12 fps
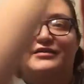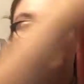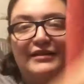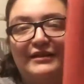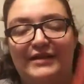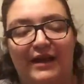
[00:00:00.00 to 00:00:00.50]
all
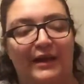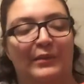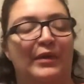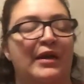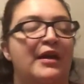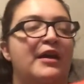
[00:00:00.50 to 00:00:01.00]
the time.
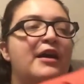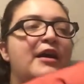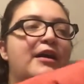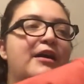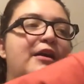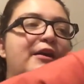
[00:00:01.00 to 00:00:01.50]

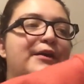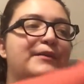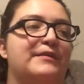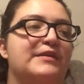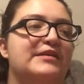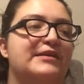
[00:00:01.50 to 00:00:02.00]

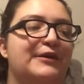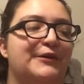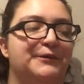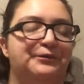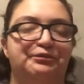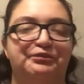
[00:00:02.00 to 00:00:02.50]
So
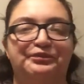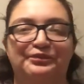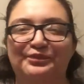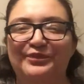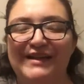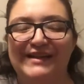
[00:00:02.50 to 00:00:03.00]

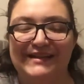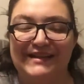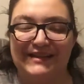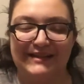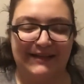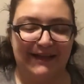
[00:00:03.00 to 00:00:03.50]
this
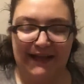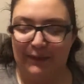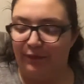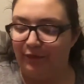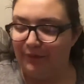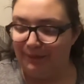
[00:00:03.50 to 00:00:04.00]
is a
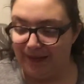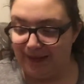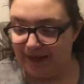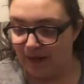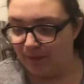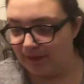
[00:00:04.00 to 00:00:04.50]
keep for me.
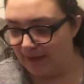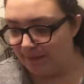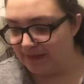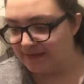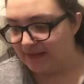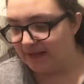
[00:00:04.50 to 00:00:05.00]
I will not be
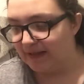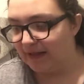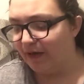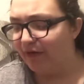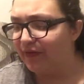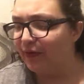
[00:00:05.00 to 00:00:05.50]
selling it.
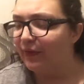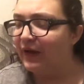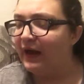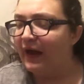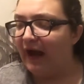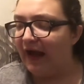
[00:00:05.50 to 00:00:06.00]
Although
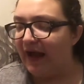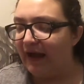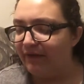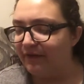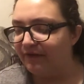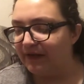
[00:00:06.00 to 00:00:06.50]
I have
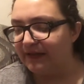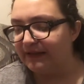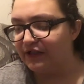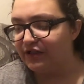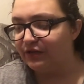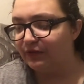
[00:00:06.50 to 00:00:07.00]
a feeling
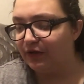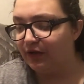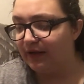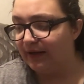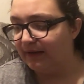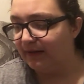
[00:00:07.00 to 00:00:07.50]
that
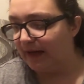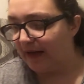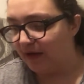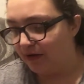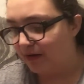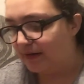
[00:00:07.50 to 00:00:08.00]
I
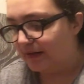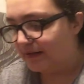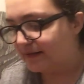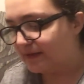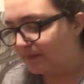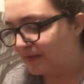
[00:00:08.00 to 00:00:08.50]
could
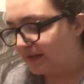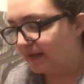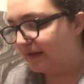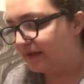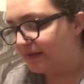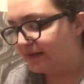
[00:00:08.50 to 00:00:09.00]
list something
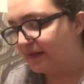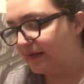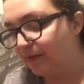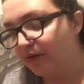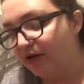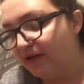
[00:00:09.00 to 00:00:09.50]
like this and
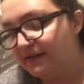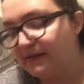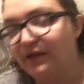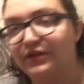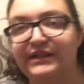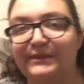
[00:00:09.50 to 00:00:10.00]
it could
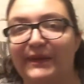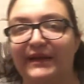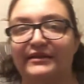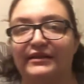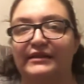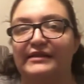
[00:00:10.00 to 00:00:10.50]
sell just
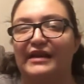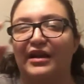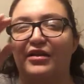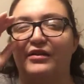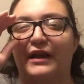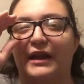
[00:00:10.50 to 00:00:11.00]
based on the
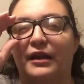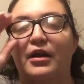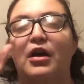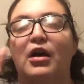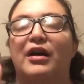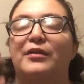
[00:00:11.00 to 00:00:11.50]
style, like
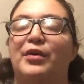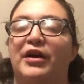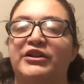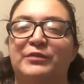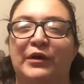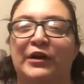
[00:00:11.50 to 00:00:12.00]
on
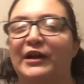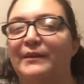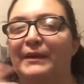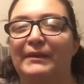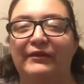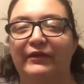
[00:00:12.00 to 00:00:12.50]
Poshmark,
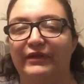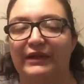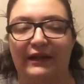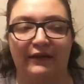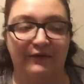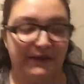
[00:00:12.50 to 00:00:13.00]
maybe even
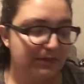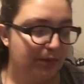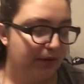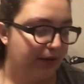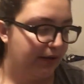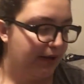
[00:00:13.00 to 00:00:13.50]
like
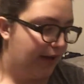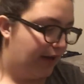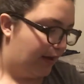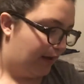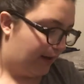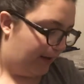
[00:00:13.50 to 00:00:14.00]
Facebook.
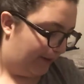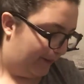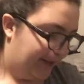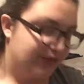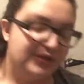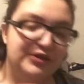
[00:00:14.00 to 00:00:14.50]

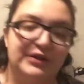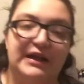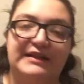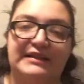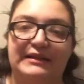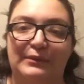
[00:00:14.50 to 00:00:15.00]
I told you
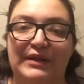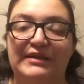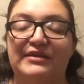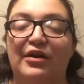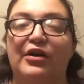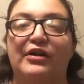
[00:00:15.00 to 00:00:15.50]
guys in the bins
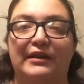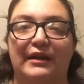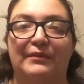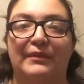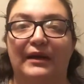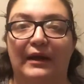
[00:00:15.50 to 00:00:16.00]
haul that
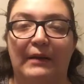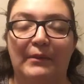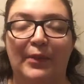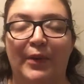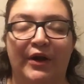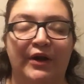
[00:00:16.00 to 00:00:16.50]
I'm a
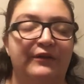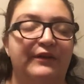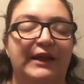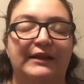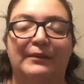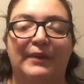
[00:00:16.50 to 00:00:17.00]
part of
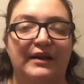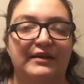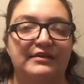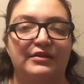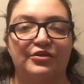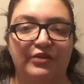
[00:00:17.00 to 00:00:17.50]
like the buy
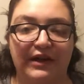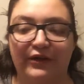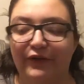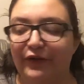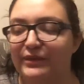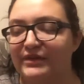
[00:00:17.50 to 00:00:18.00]
sell trade
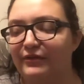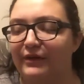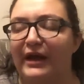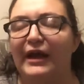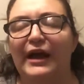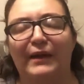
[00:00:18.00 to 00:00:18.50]
group, so
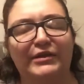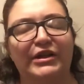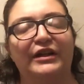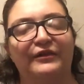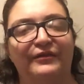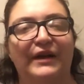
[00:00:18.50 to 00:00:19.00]
I'm sure I
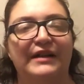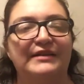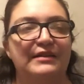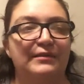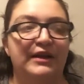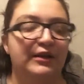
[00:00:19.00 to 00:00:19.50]
could find
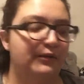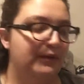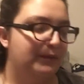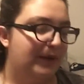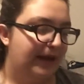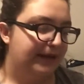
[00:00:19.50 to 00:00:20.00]
somebody who would
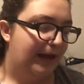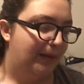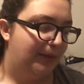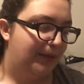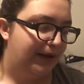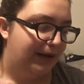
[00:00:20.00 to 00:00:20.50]
buy
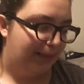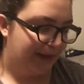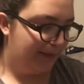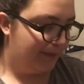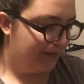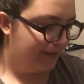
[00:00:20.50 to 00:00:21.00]
that, but I'm
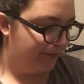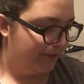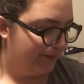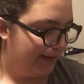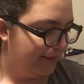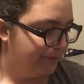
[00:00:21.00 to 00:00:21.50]
keeping it for
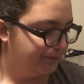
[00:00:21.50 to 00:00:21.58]
me.